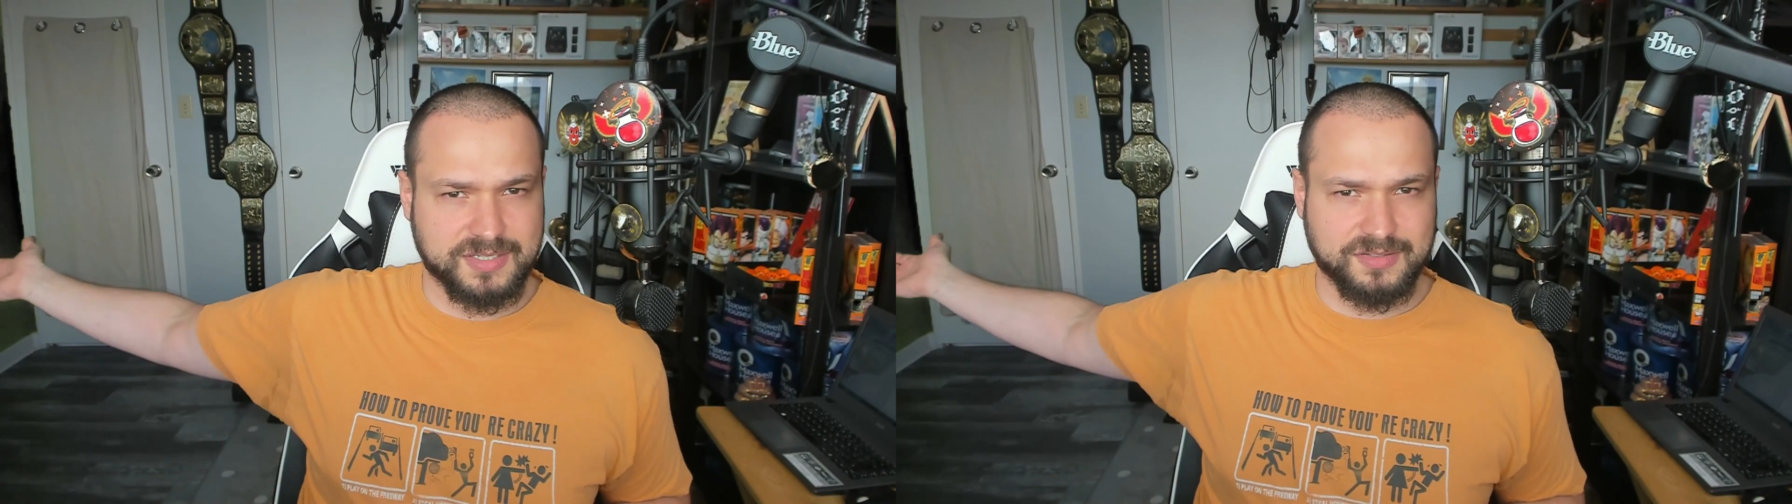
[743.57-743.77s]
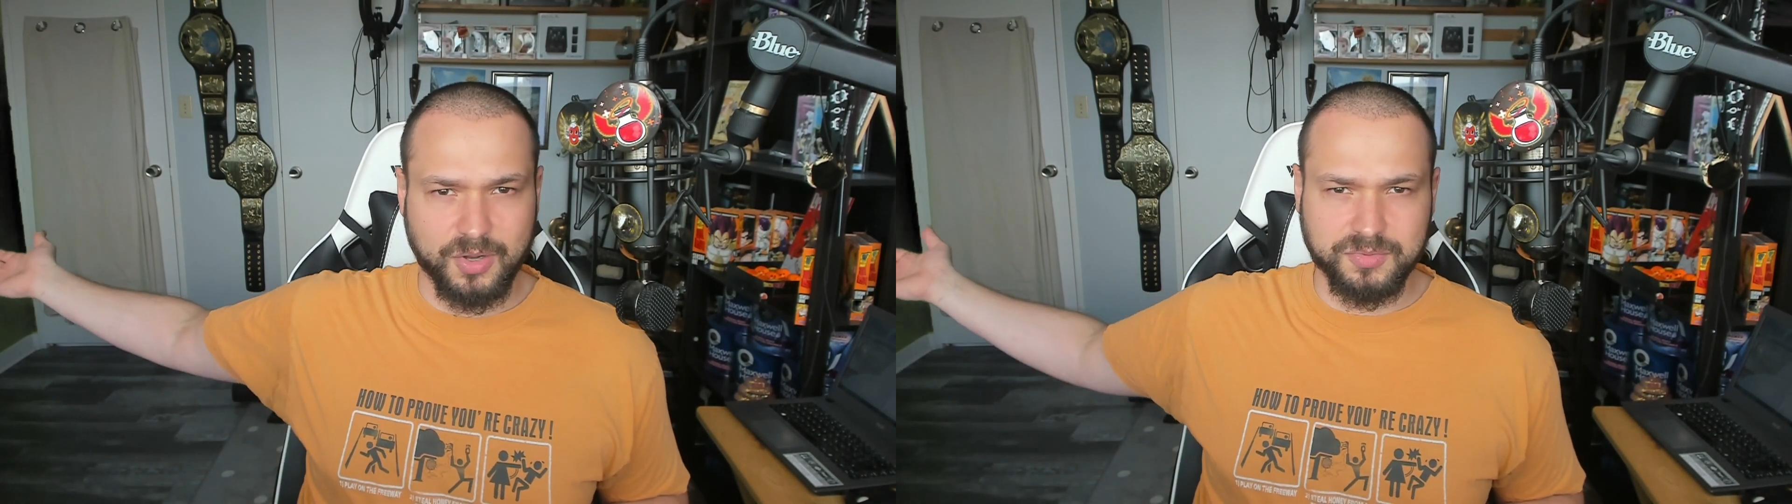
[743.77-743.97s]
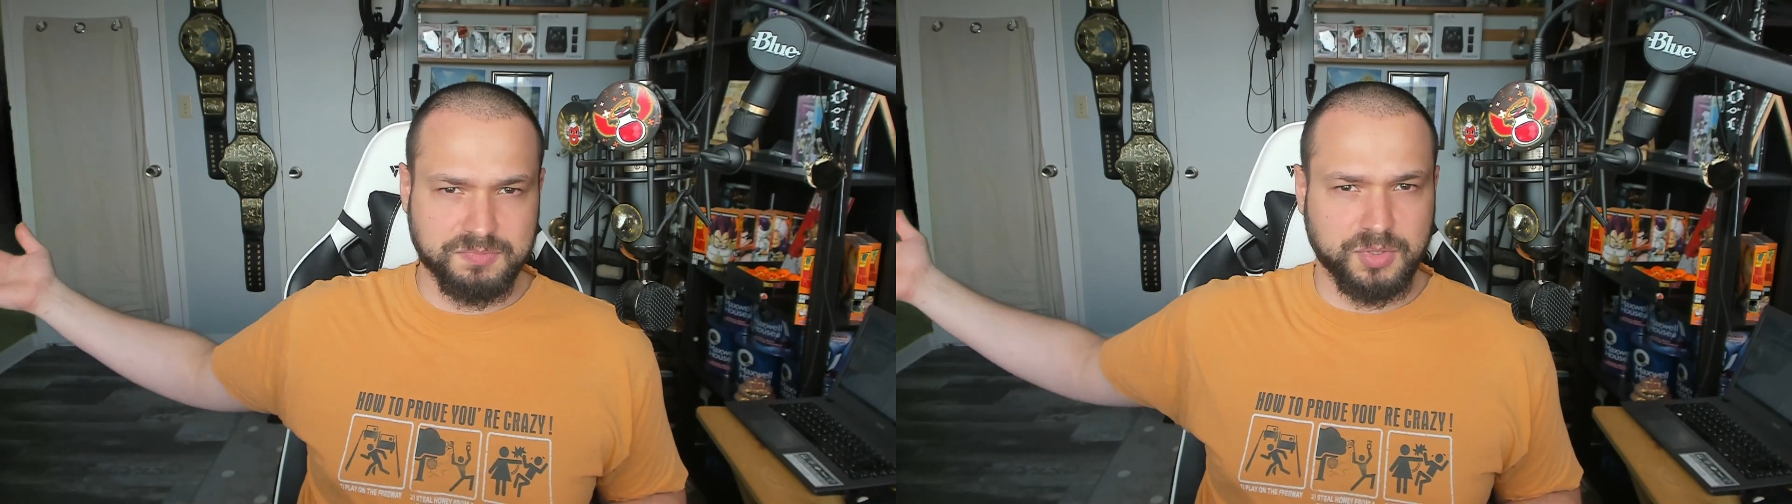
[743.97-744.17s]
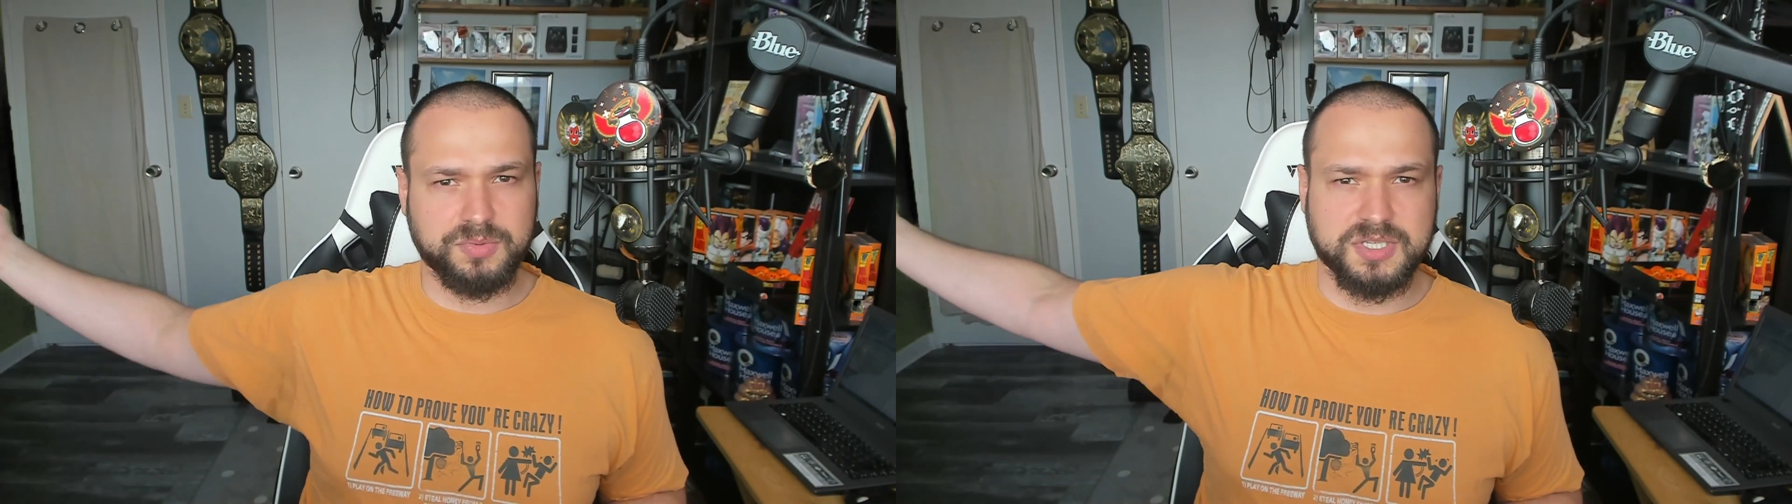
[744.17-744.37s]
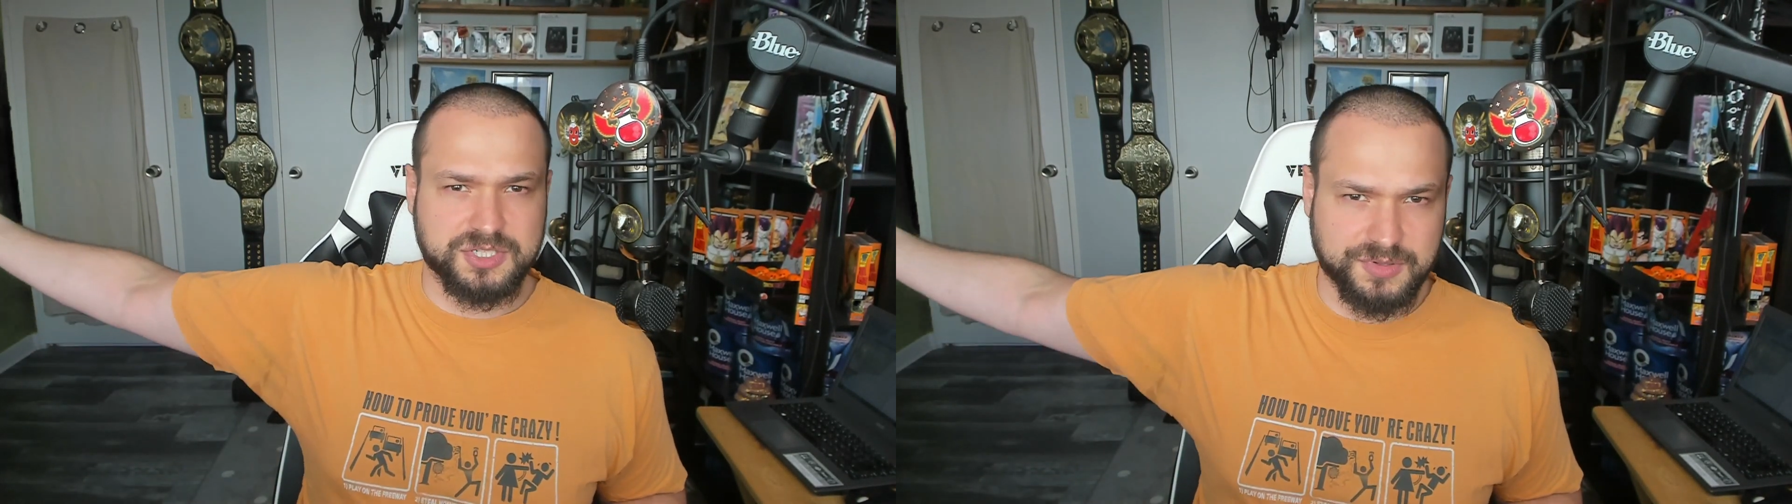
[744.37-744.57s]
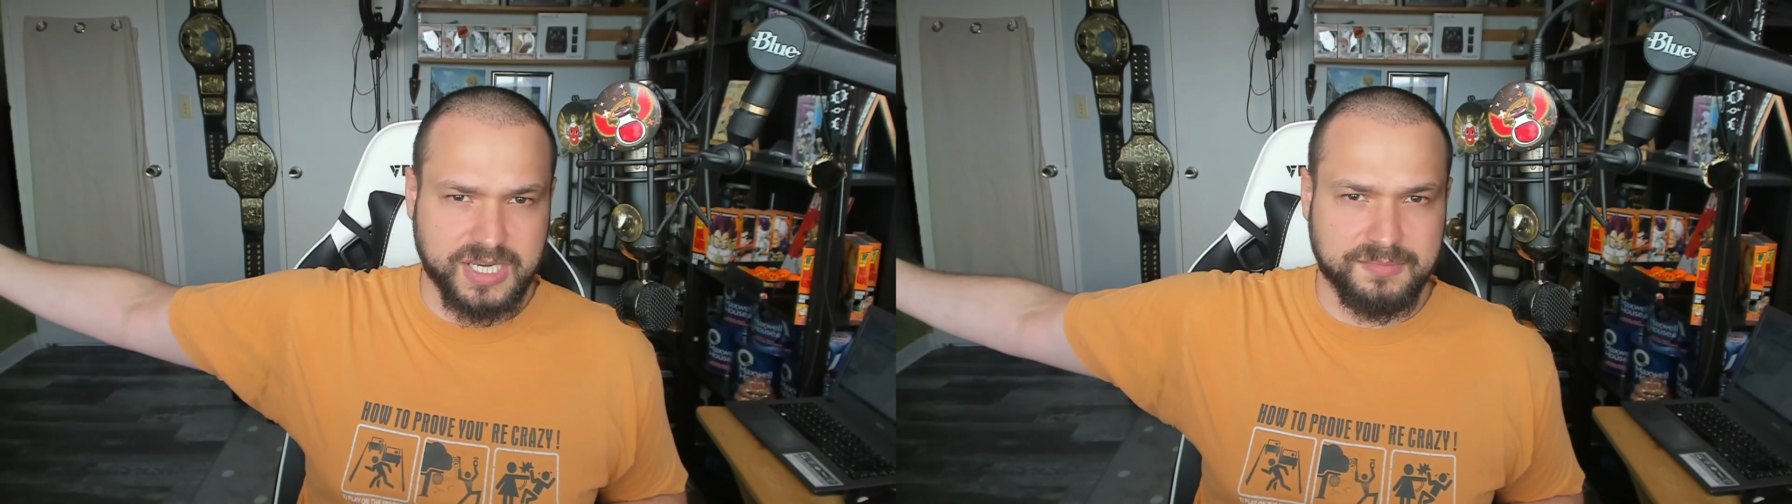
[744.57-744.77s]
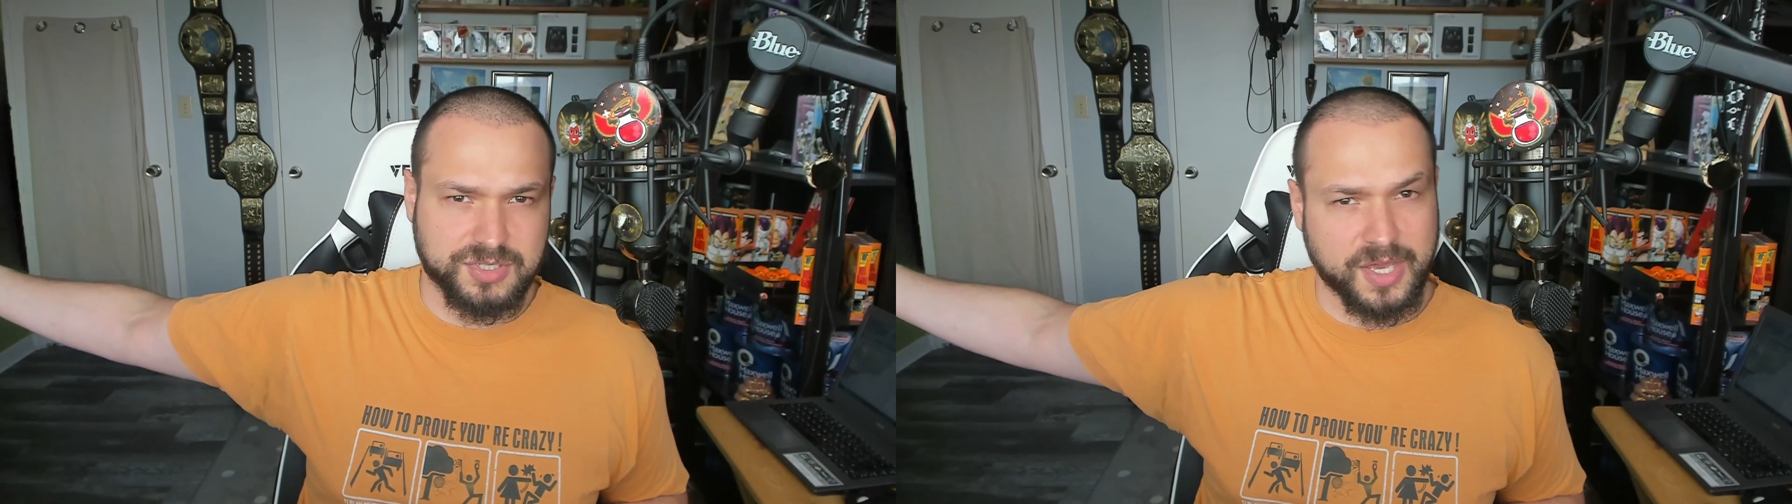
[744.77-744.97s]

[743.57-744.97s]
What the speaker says: don't mute the stream so